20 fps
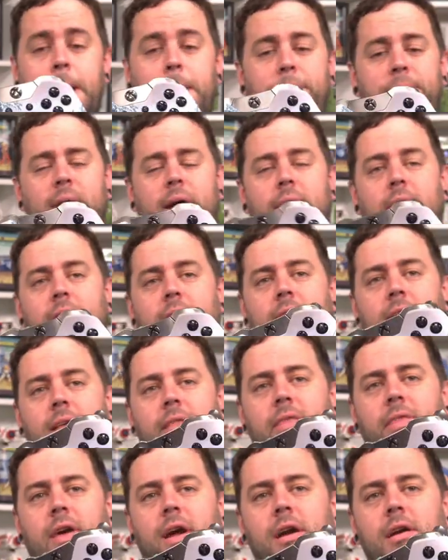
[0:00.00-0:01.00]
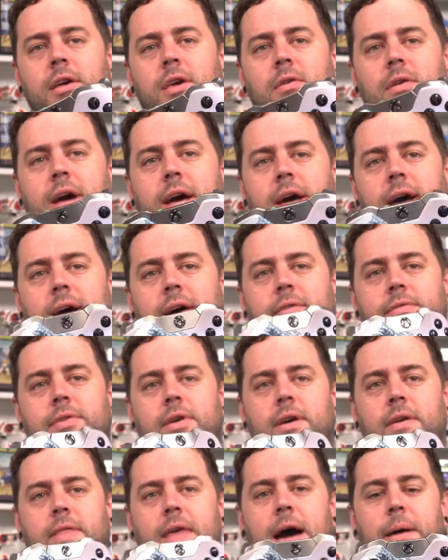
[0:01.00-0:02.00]
But there you have
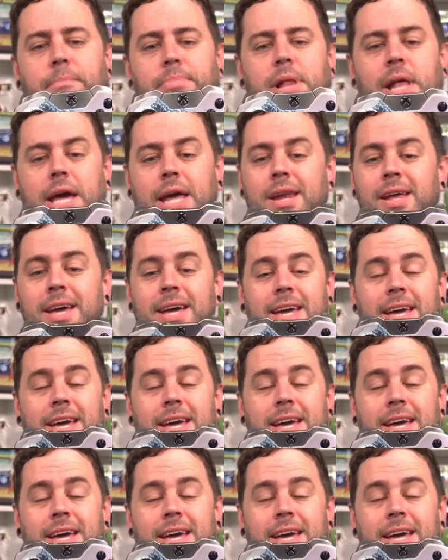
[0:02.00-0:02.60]
that plate.